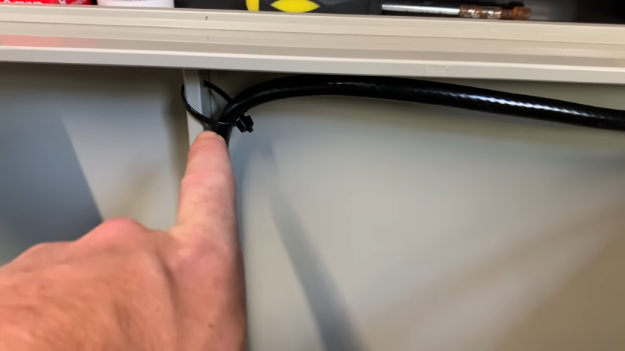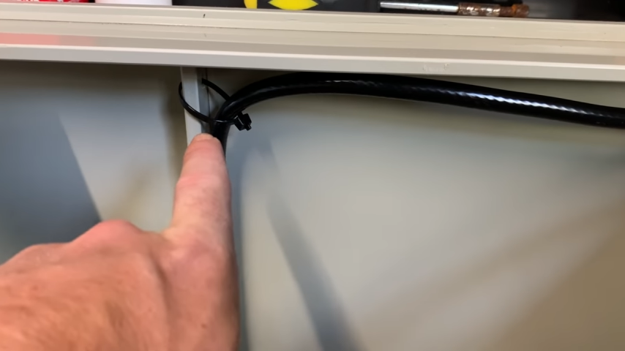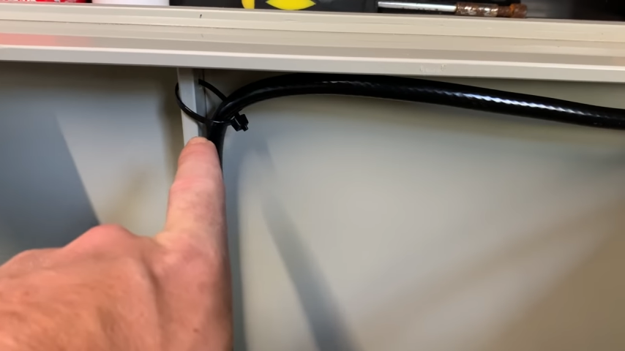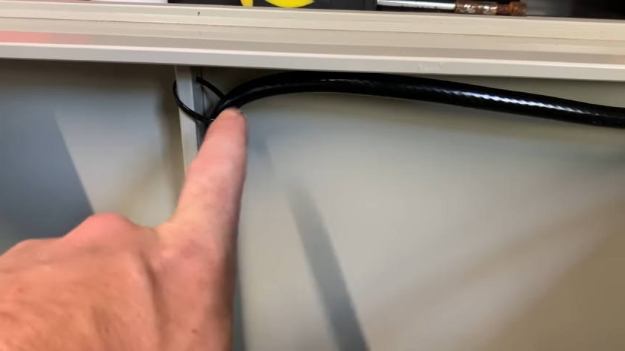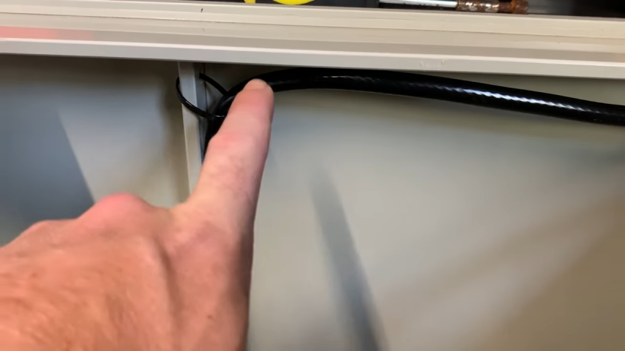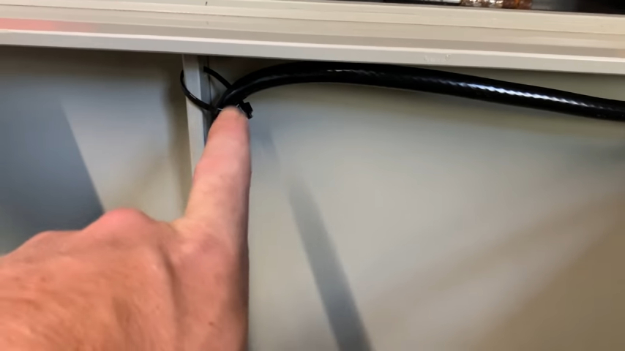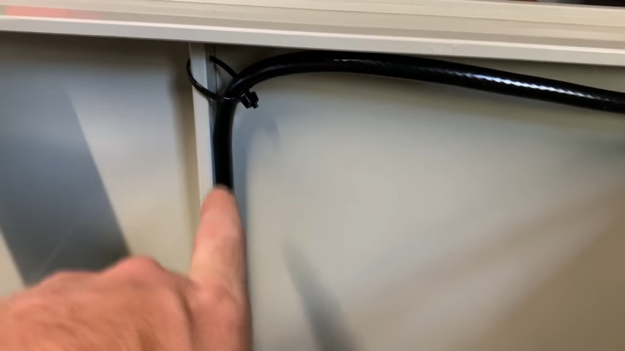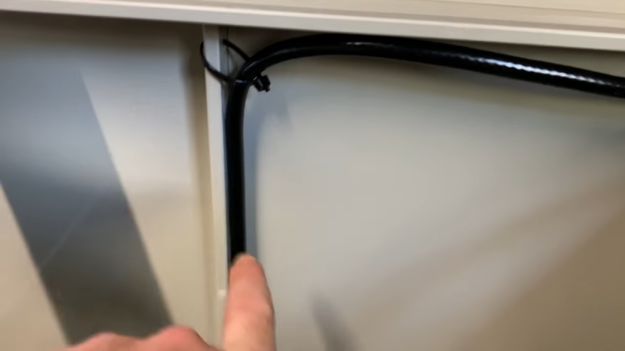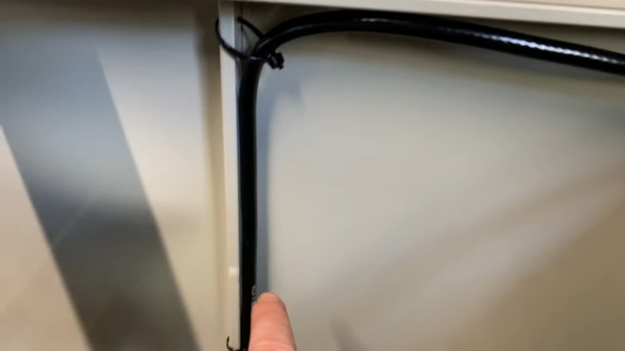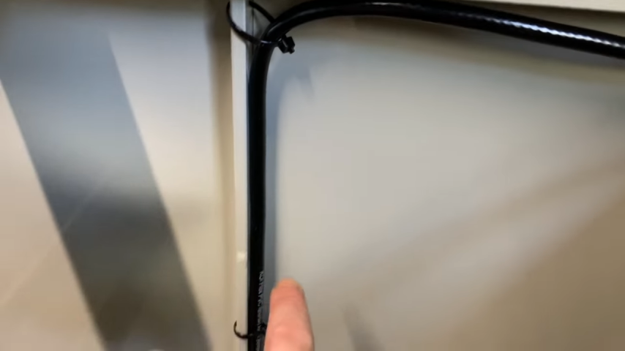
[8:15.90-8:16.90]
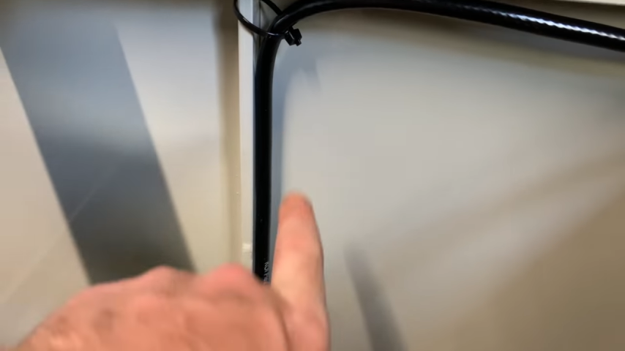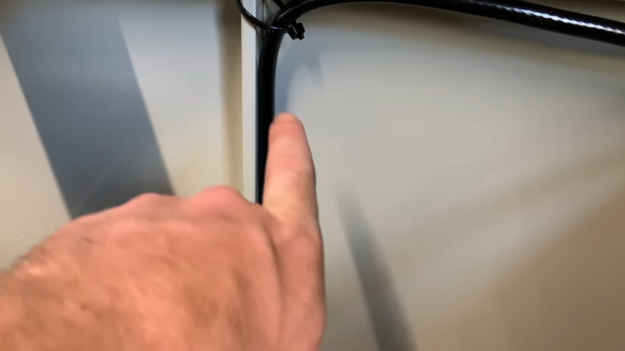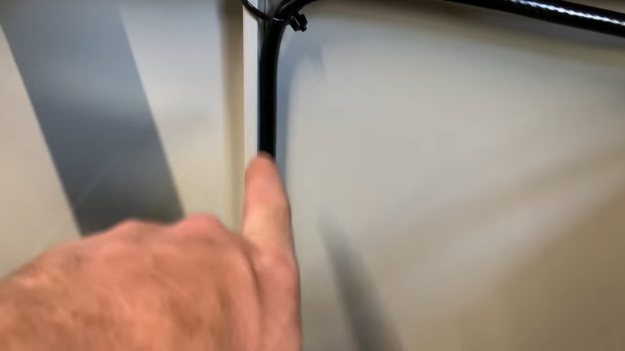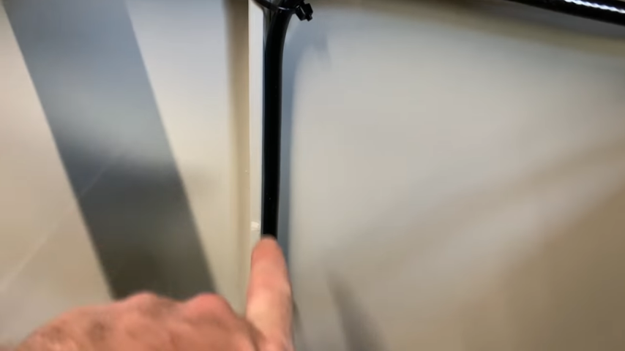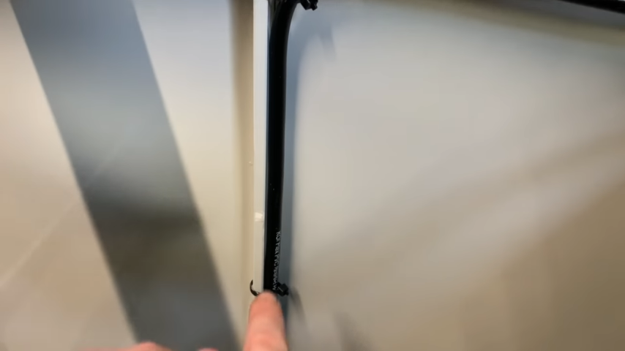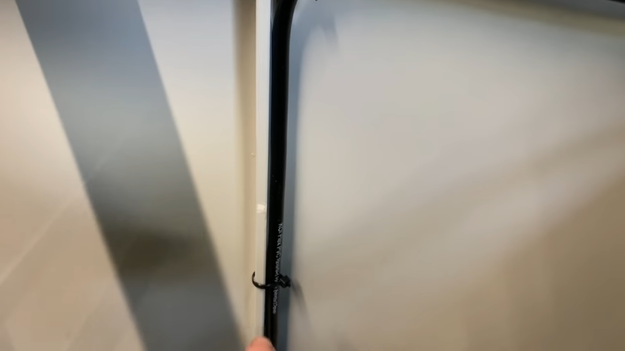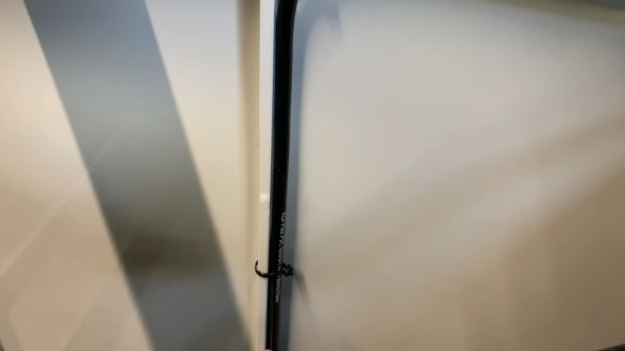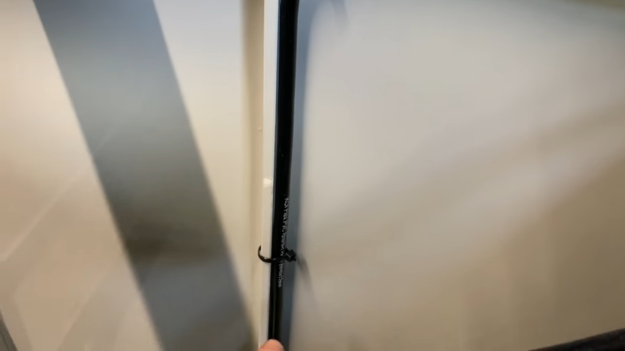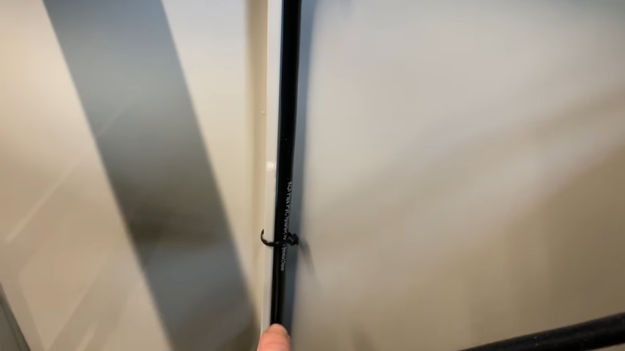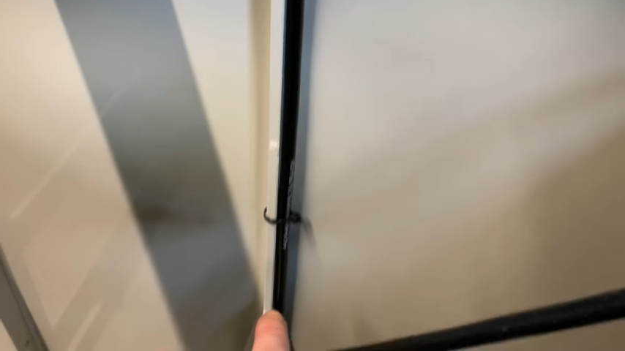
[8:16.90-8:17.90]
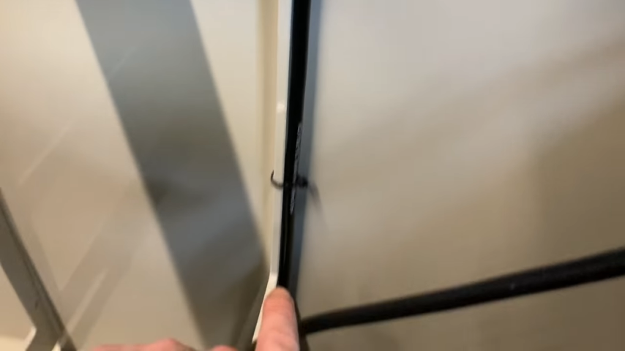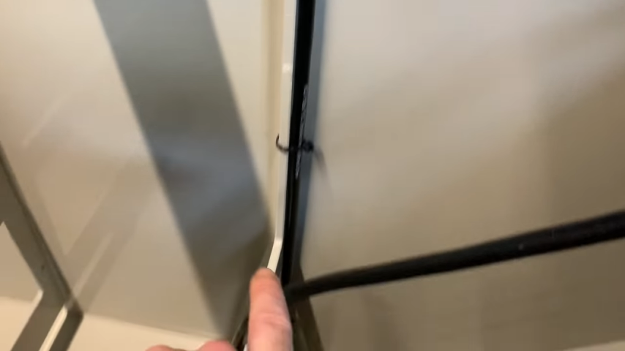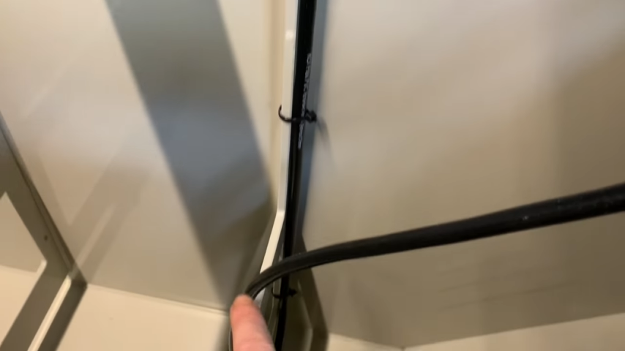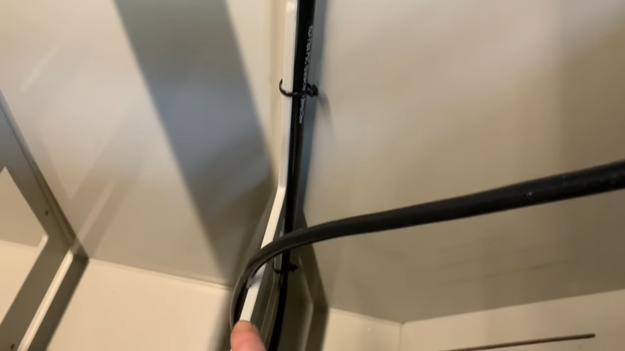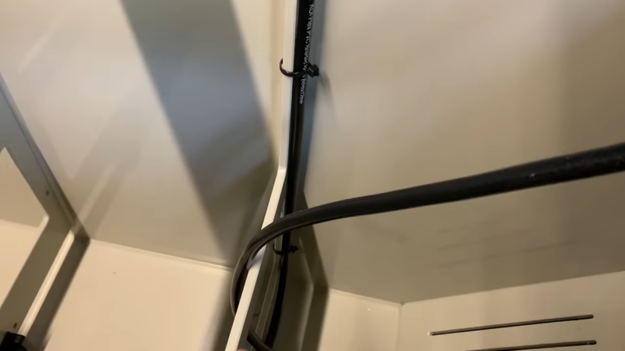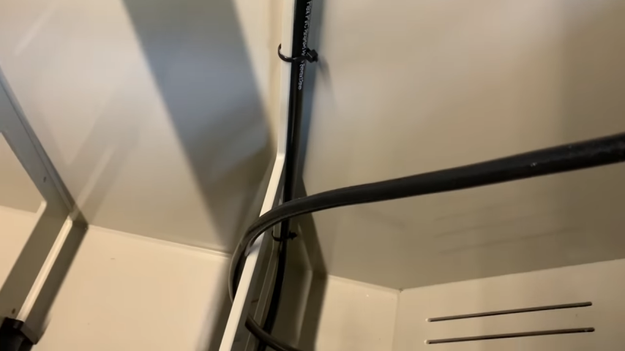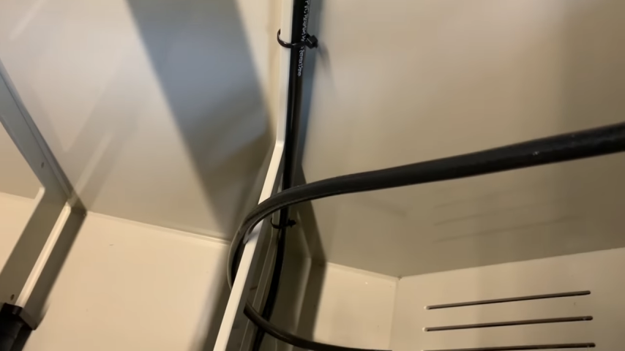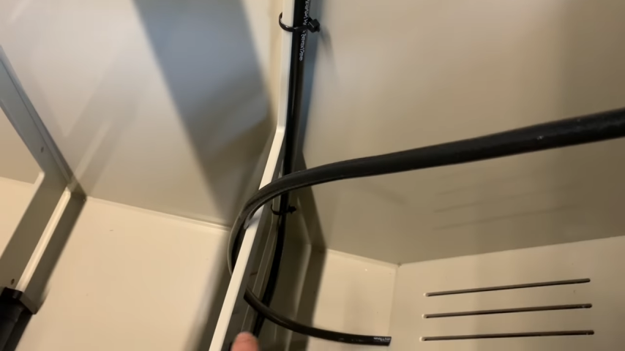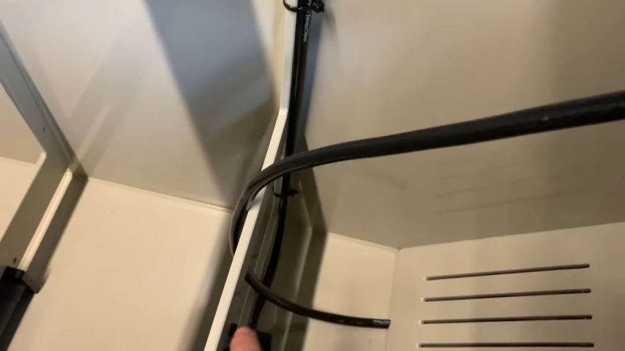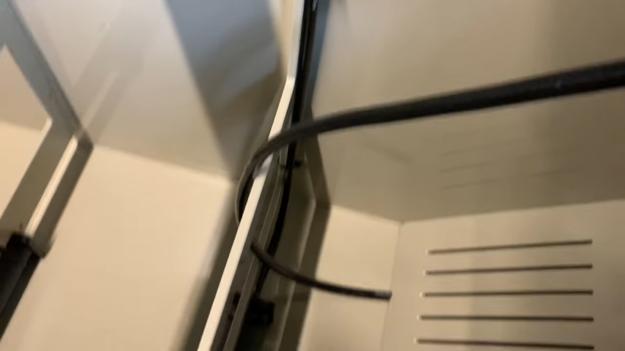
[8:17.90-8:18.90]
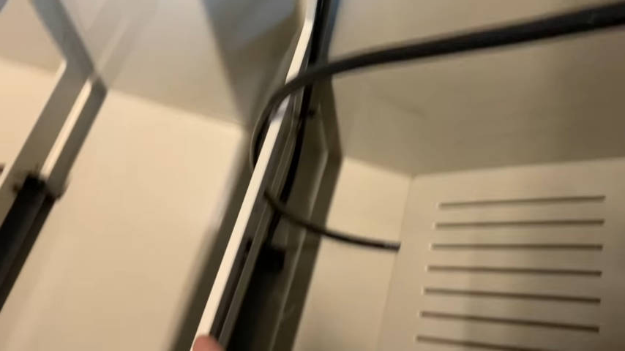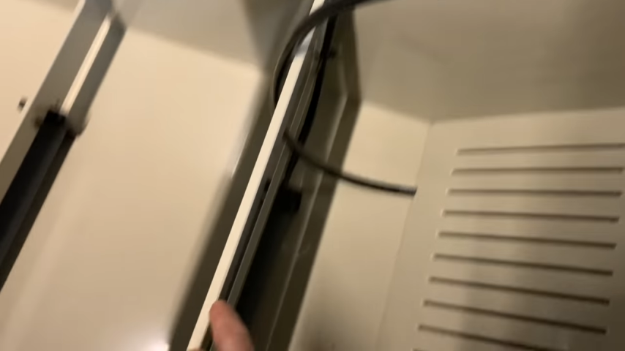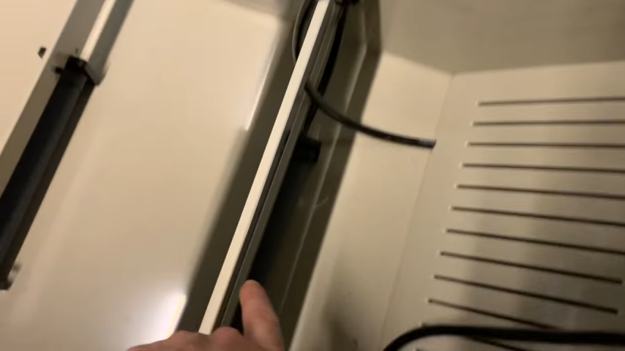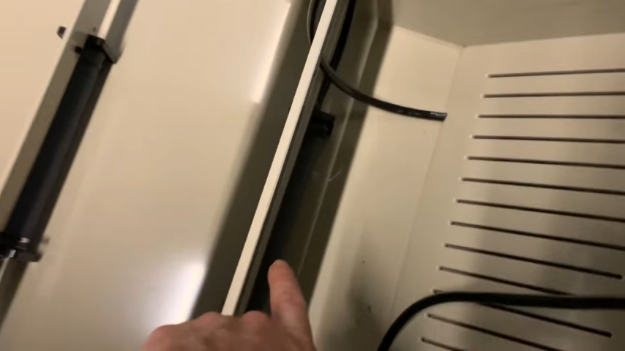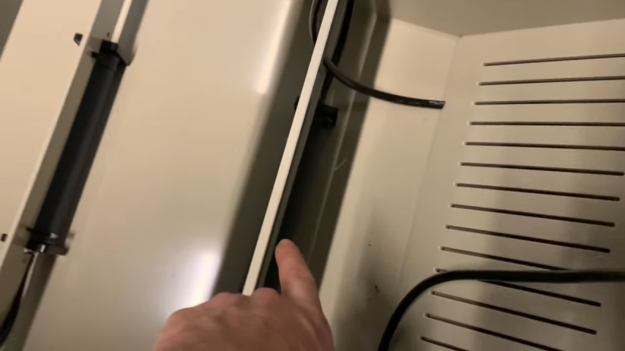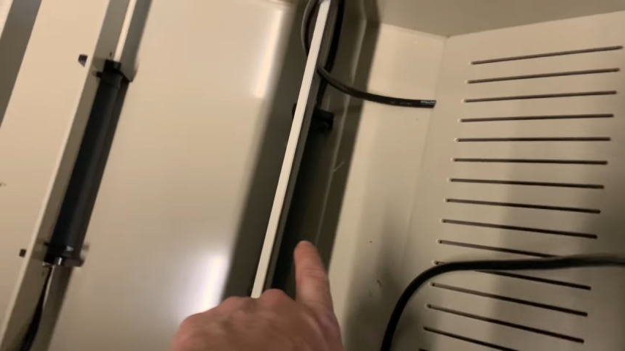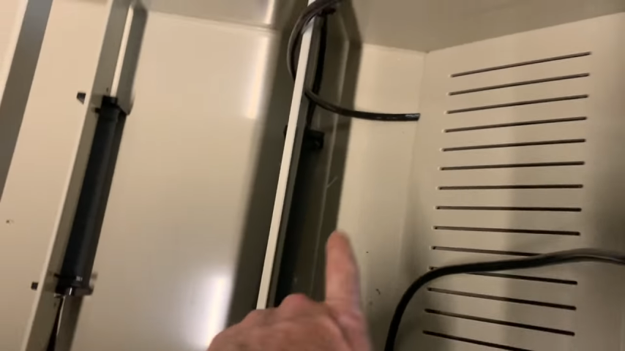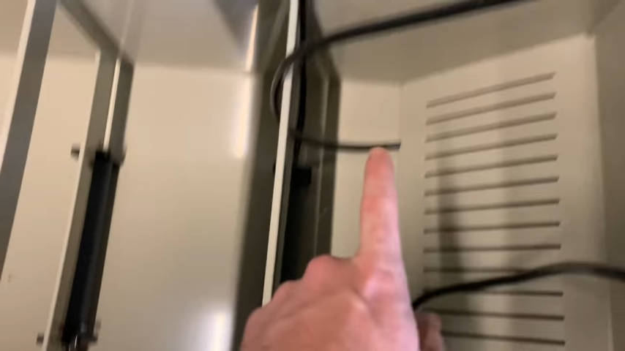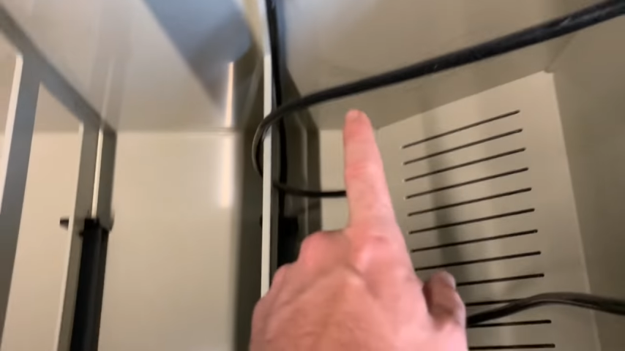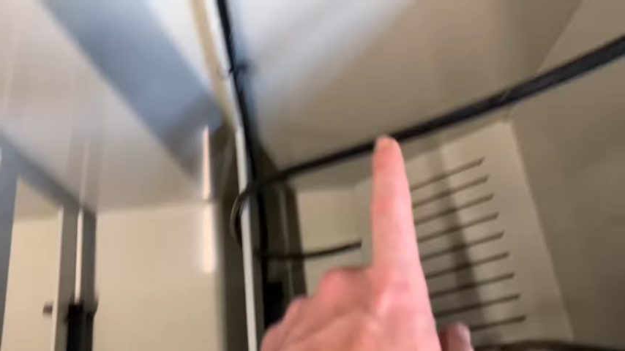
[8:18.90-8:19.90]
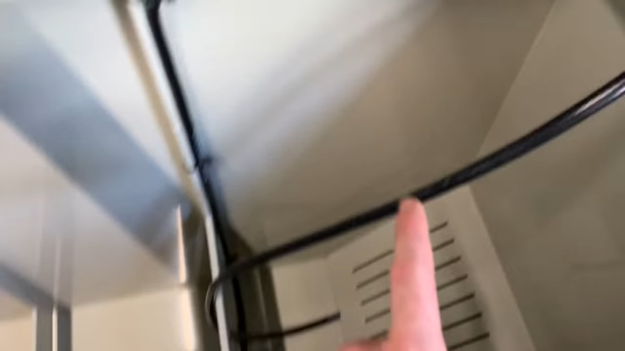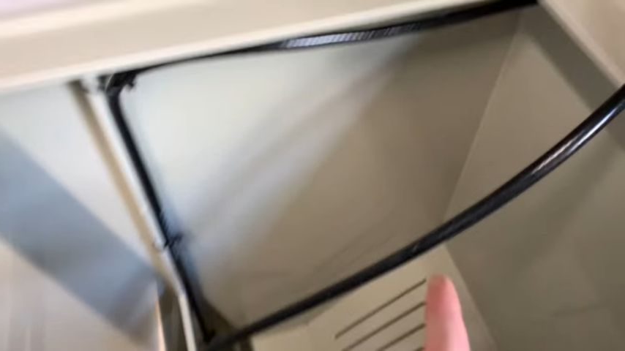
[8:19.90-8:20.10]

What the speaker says: No face is visible, so there are no lips to read.